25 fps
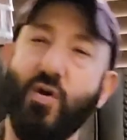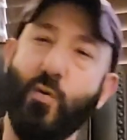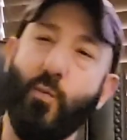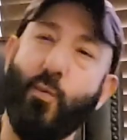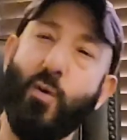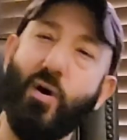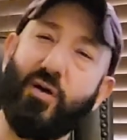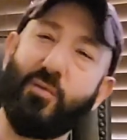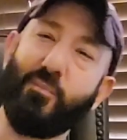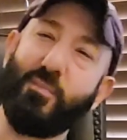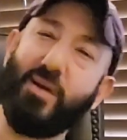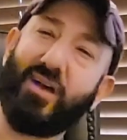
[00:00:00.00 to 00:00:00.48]

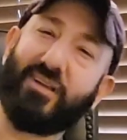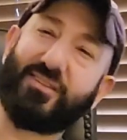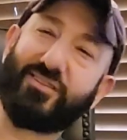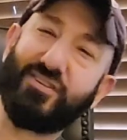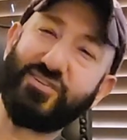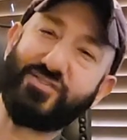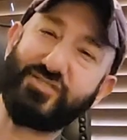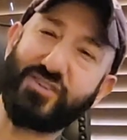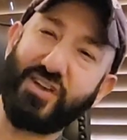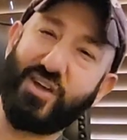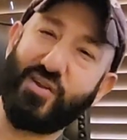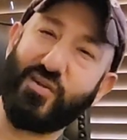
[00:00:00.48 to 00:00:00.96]
Welcome back
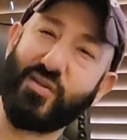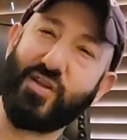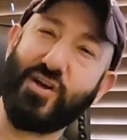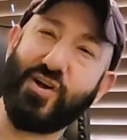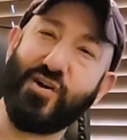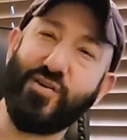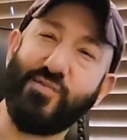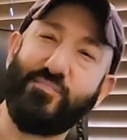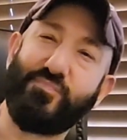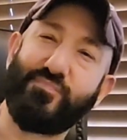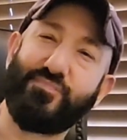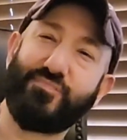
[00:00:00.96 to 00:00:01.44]
to the channel,
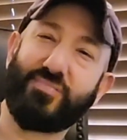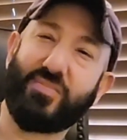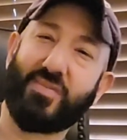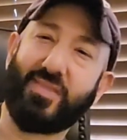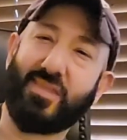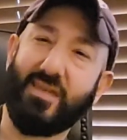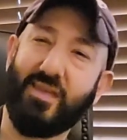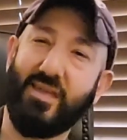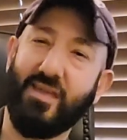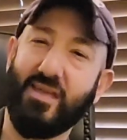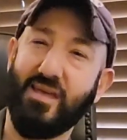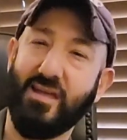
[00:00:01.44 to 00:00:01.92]
y'all.
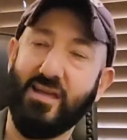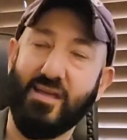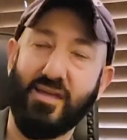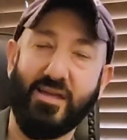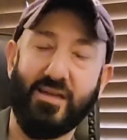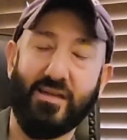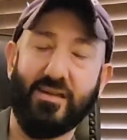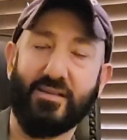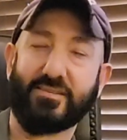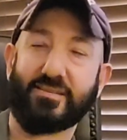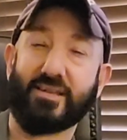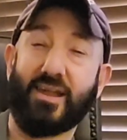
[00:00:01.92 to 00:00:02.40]

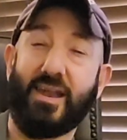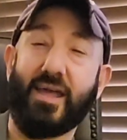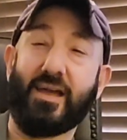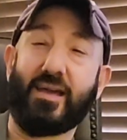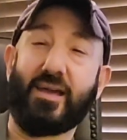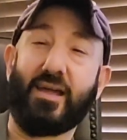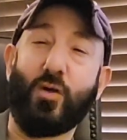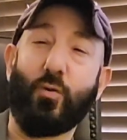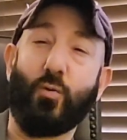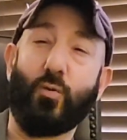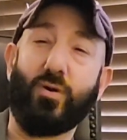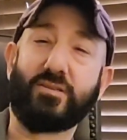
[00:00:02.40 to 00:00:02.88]
Today I
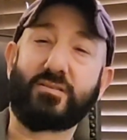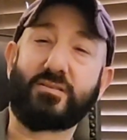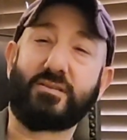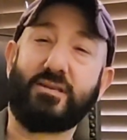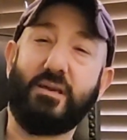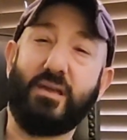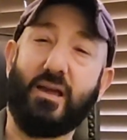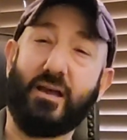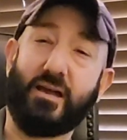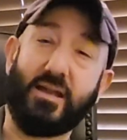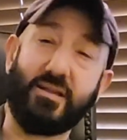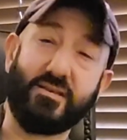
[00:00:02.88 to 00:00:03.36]
got a
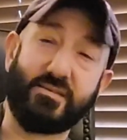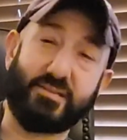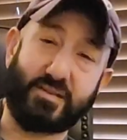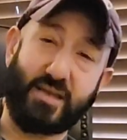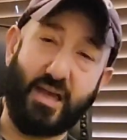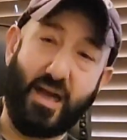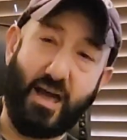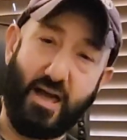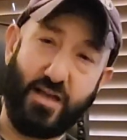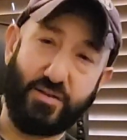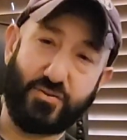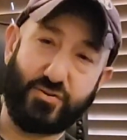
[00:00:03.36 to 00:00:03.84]
whiskey, I got a
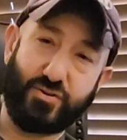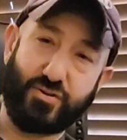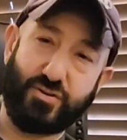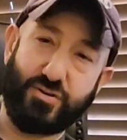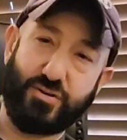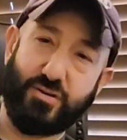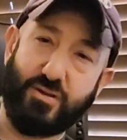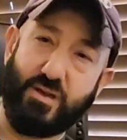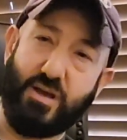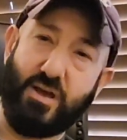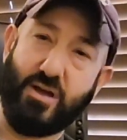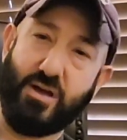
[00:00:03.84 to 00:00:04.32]

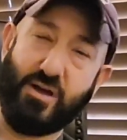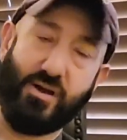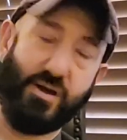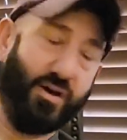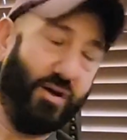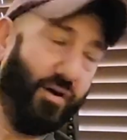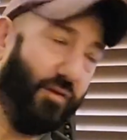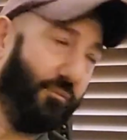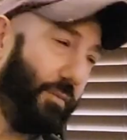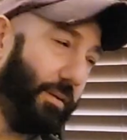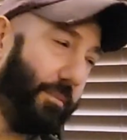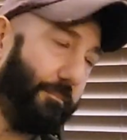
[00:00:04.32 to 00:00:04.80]
scotch.
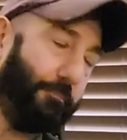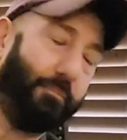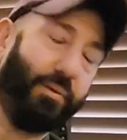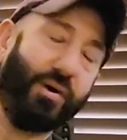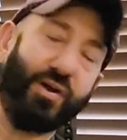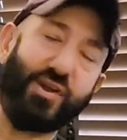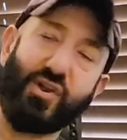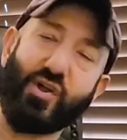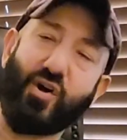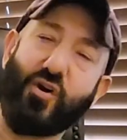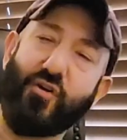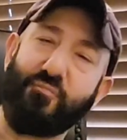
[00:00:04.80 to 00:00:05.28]
I've been
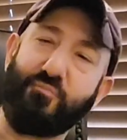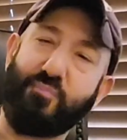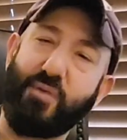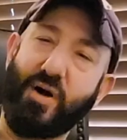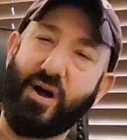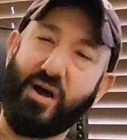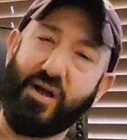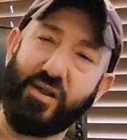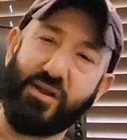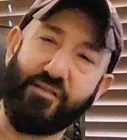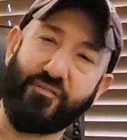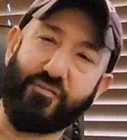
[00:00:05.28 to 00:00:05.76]
putting off
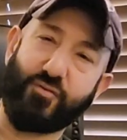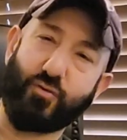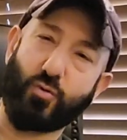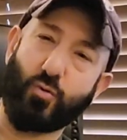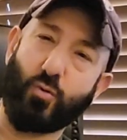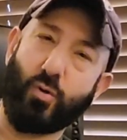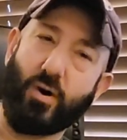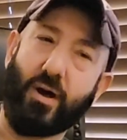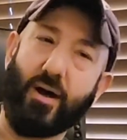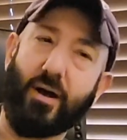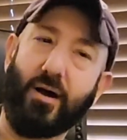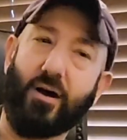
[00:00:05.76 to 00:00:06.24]
buying it for a
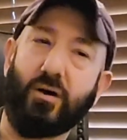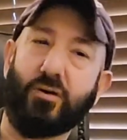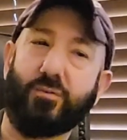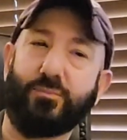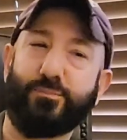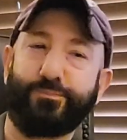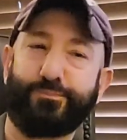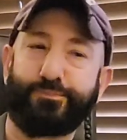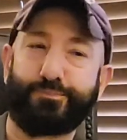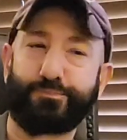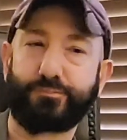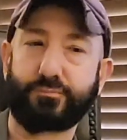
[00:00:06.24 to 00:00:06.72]

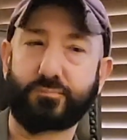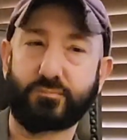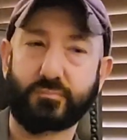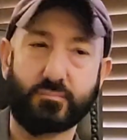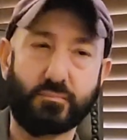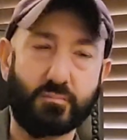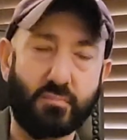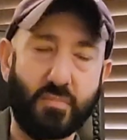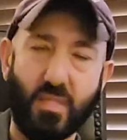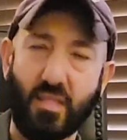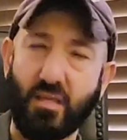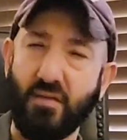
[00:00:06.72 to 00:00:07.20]
while
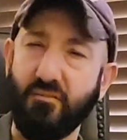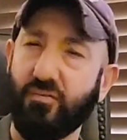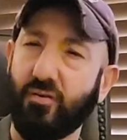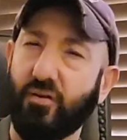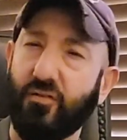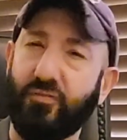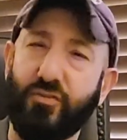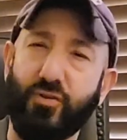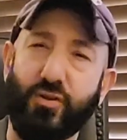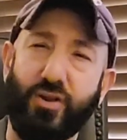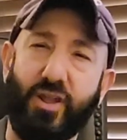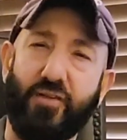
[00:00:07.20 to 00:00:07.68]
for
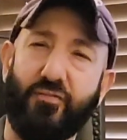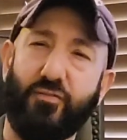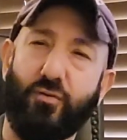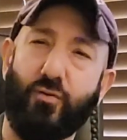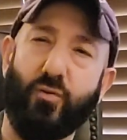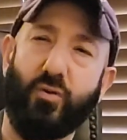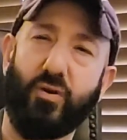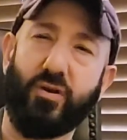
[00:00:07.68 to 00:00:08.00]
a few different